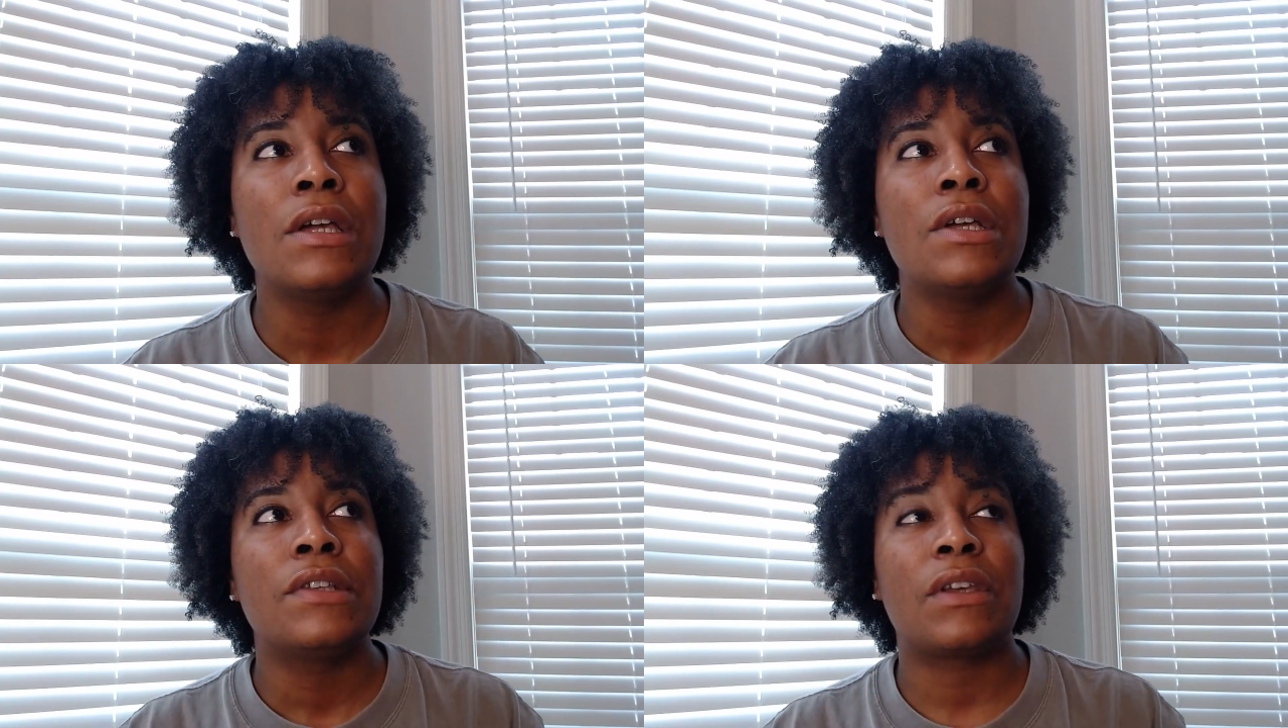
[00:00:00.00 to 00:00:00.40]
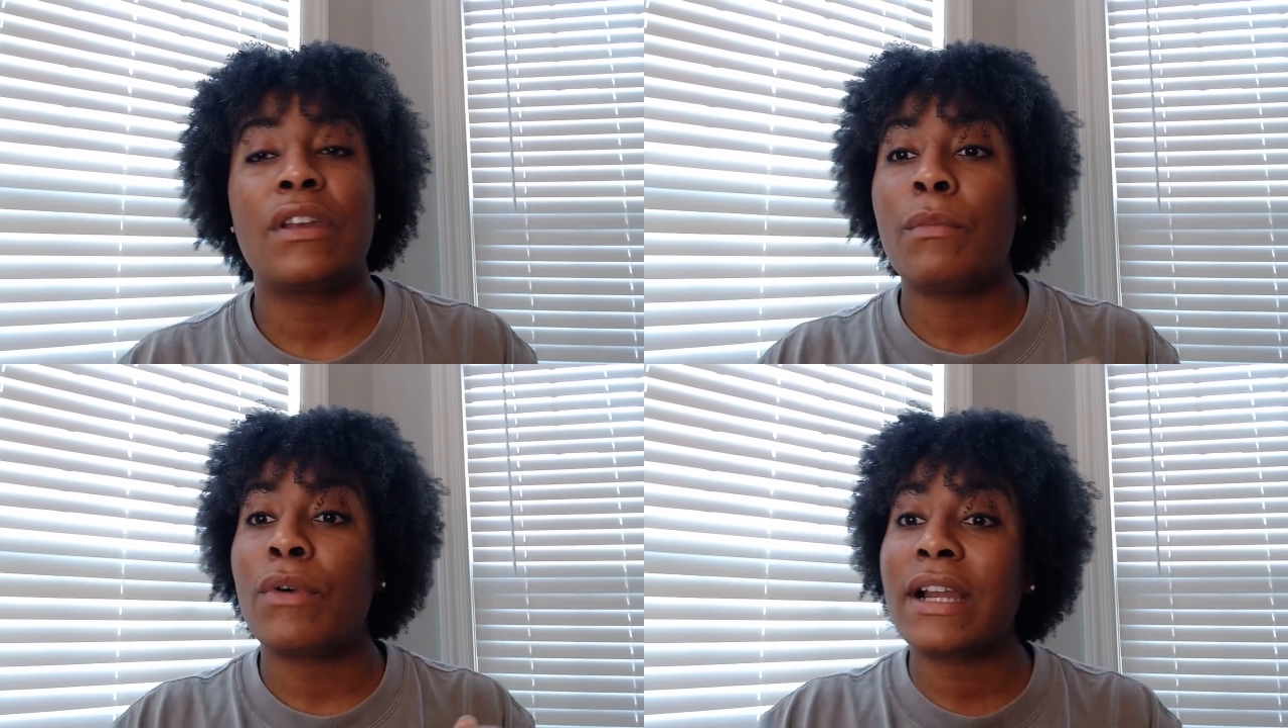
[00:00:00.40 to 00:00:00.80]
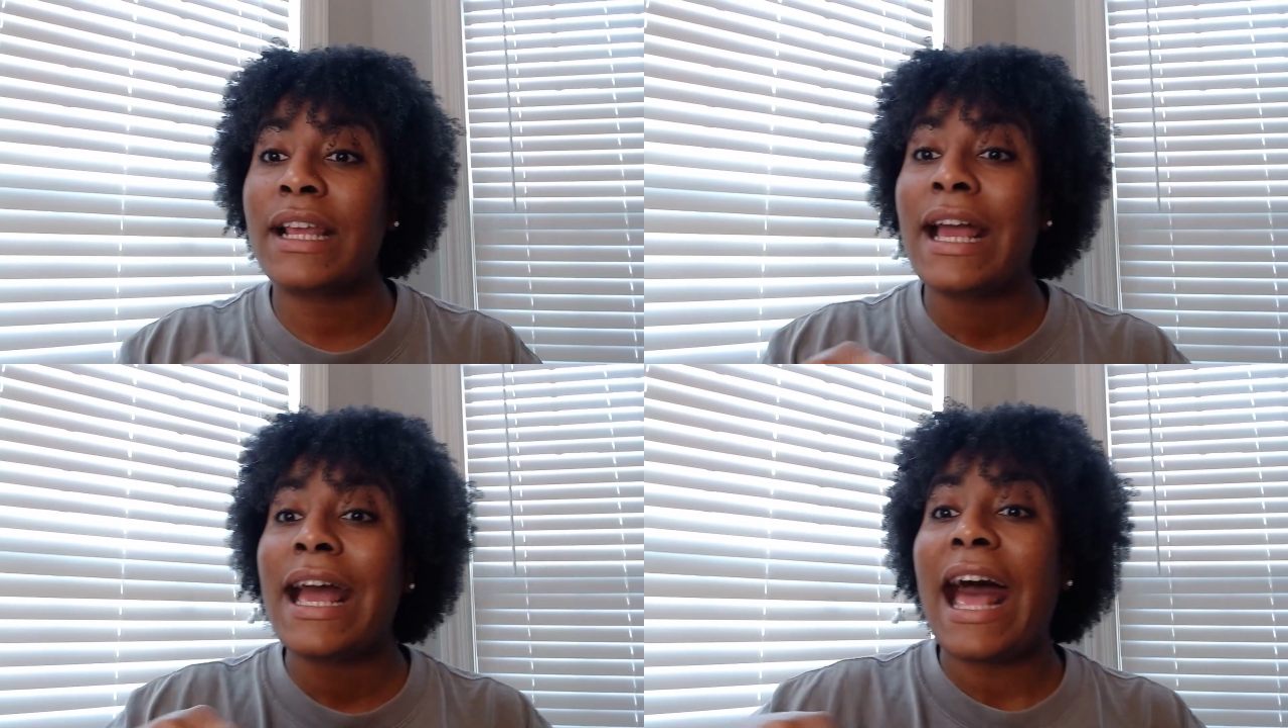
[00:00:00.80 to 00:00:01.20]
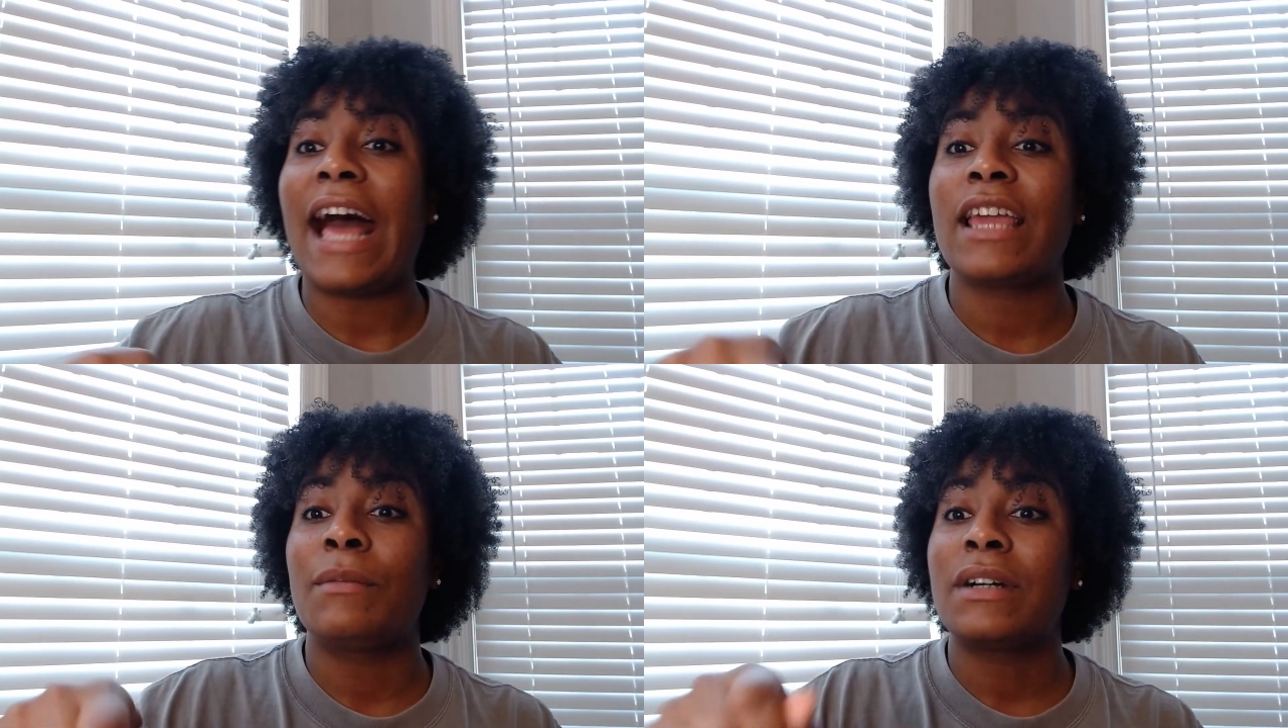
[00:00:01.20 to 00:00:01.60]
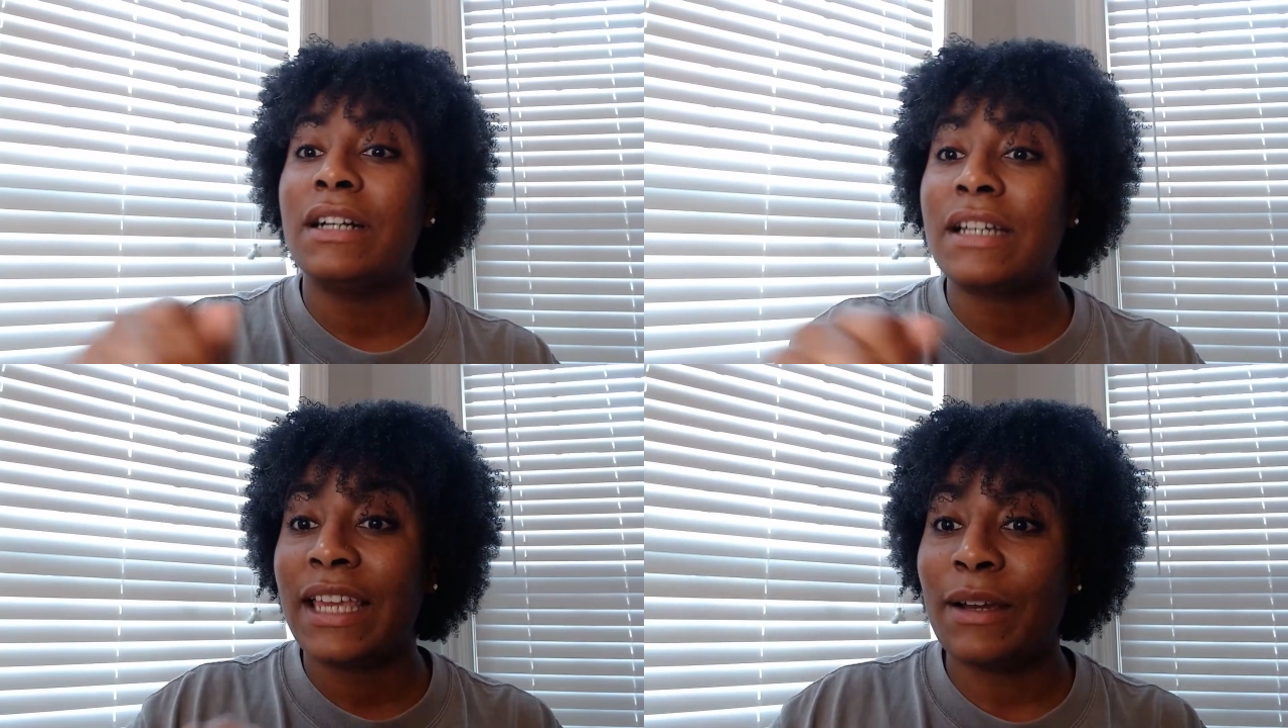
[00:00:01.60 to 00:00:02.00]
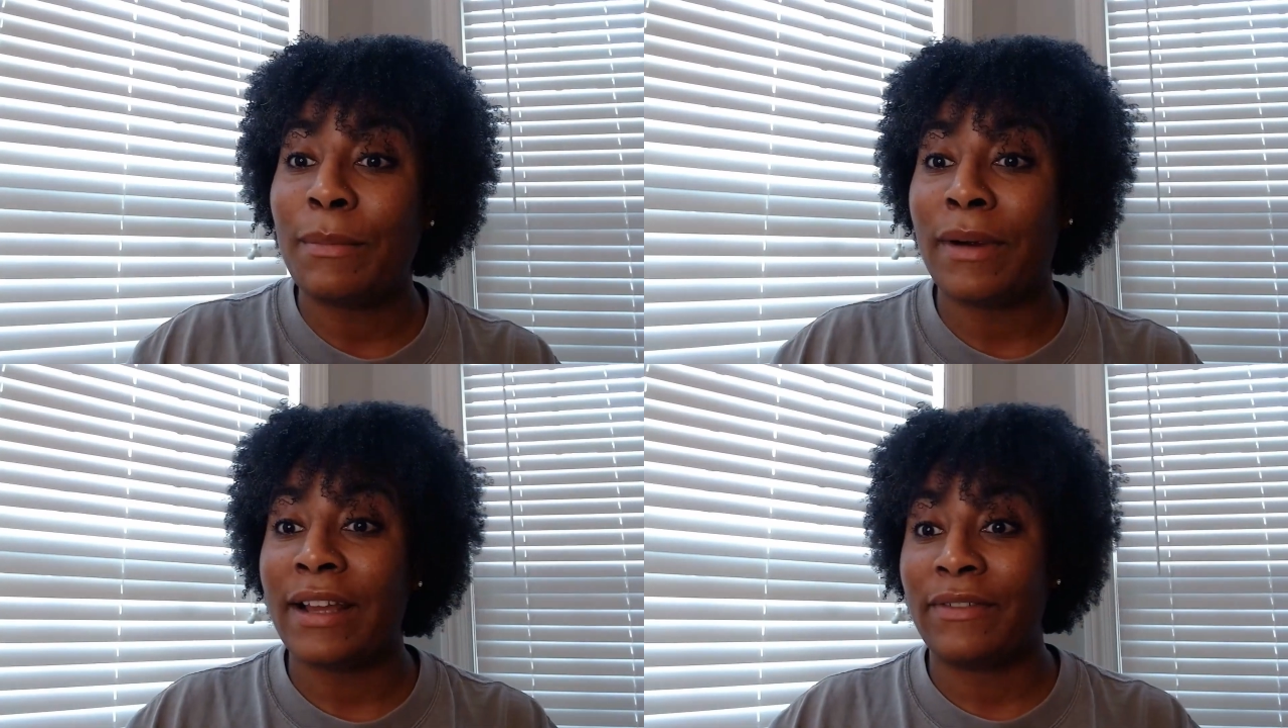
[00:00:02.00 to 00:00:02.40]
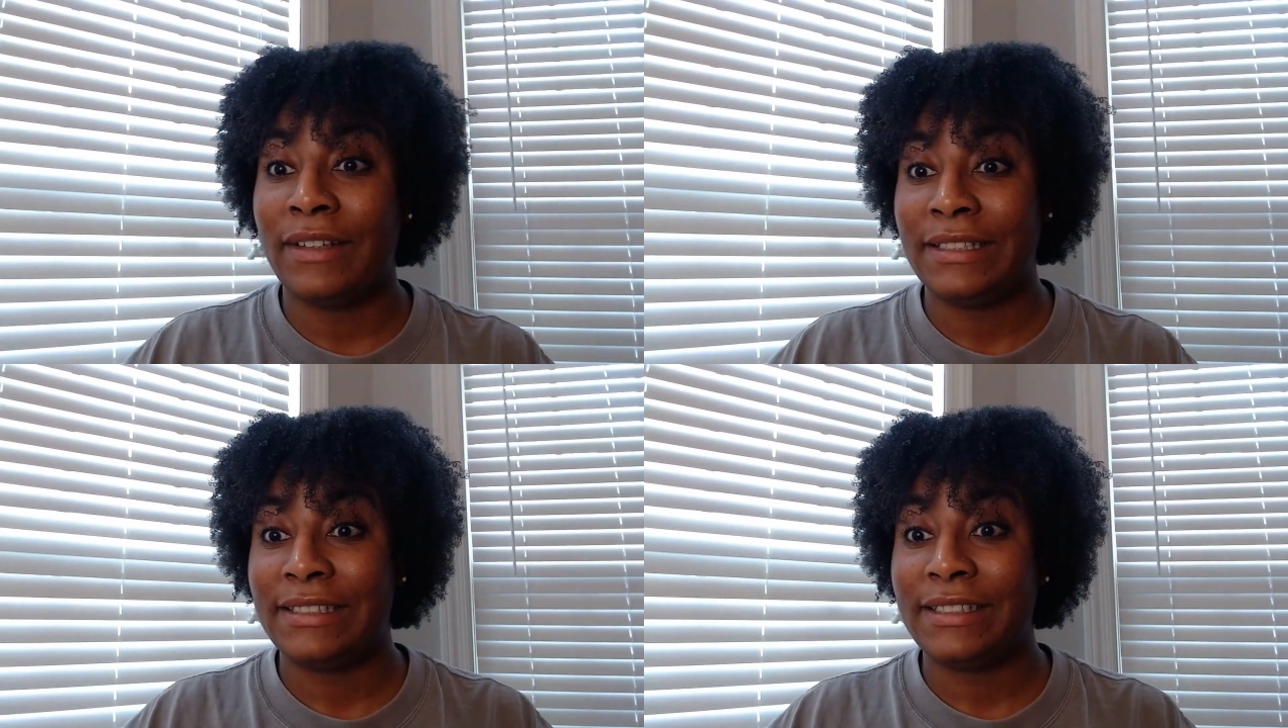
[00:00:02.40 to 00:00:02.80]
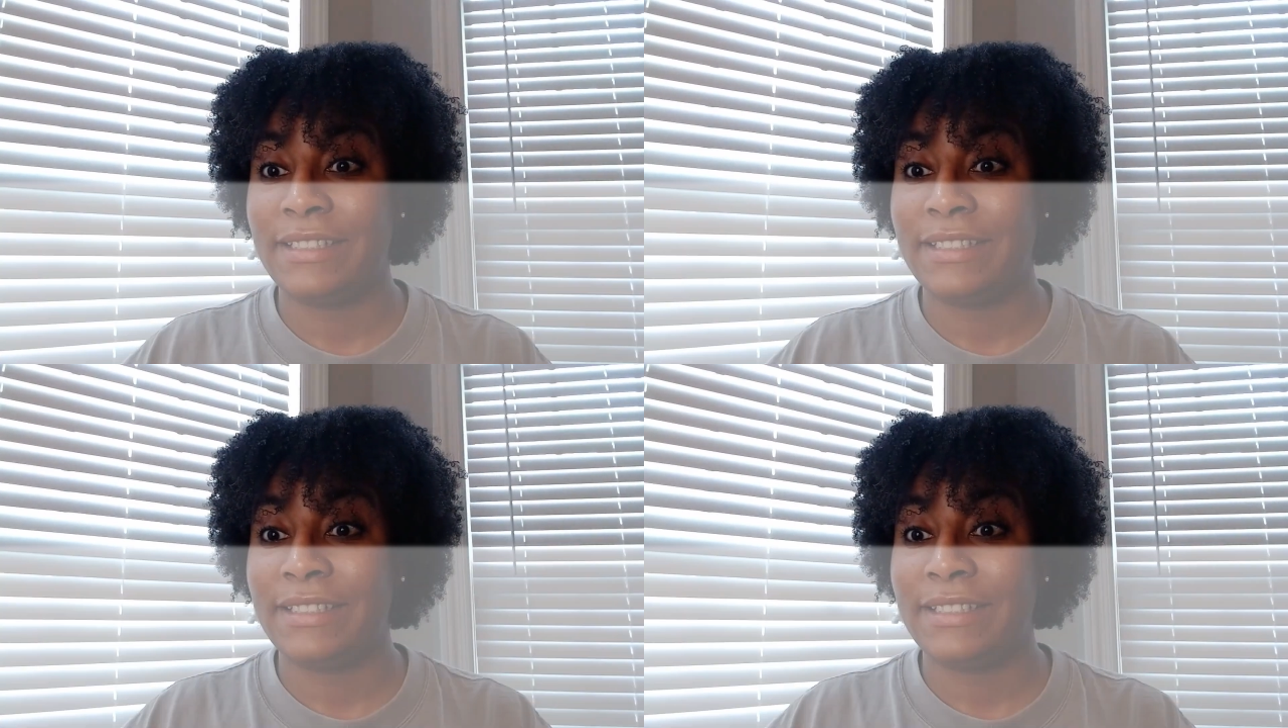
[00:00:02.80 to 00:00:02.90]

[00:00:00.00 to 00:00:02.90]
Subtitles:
So in the morning, I am cooking him breakfast.